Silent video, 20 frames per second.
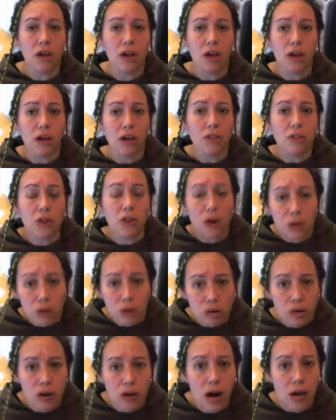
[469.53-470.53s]
their
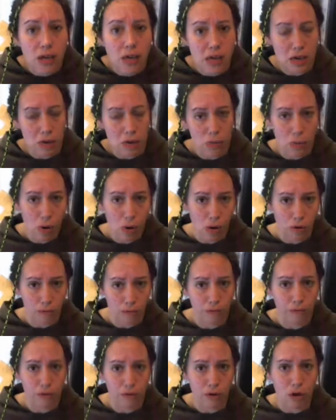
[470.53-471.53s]
crying
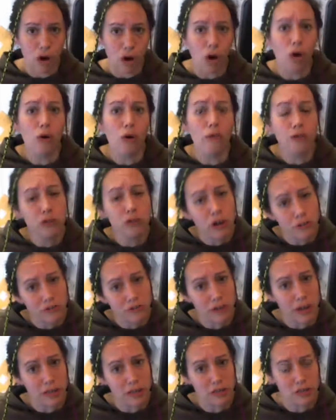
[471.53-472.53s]
wolf over
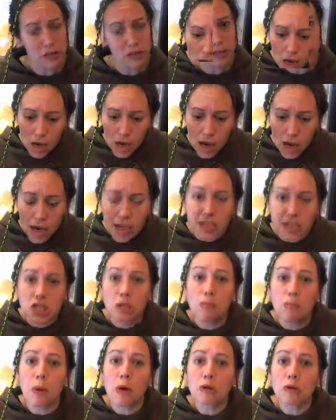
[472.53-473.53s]
offense?
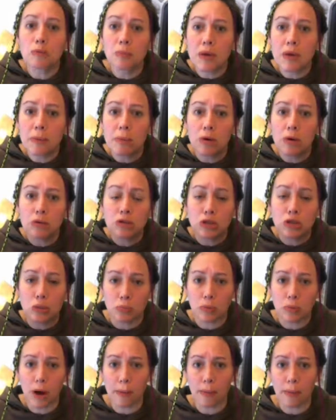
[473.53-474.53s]
Expose people to the
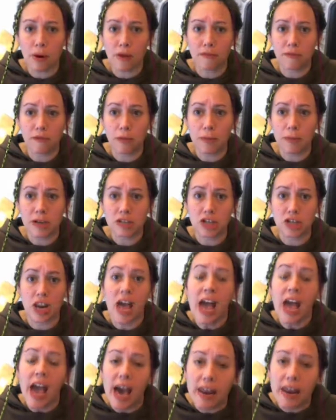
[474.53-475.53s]
proper information.
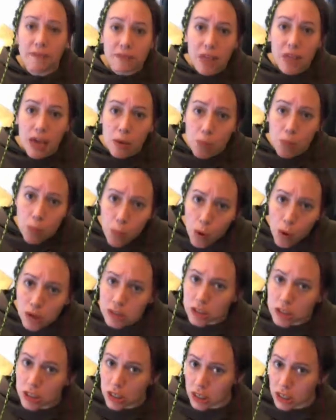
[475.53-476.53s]
And if they want
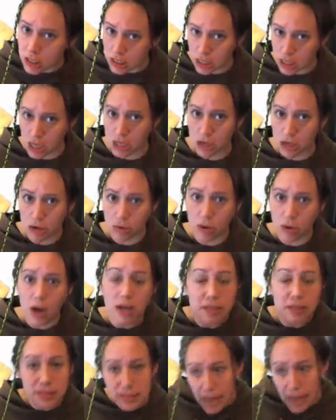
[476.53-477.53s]
to continue
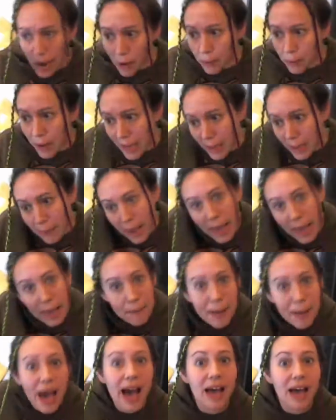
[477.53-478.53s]
down a
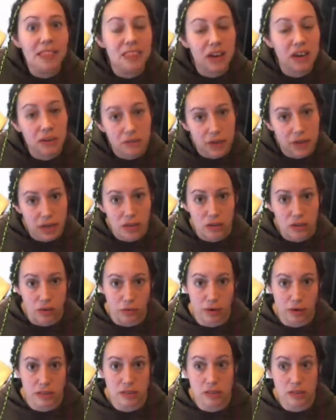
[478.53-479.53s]
path of
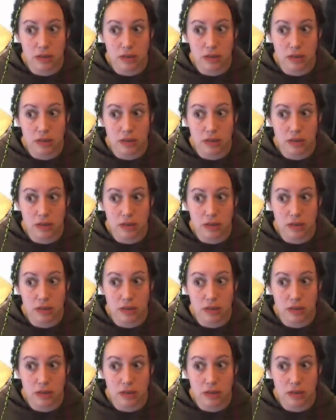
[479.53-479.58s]
ignorance,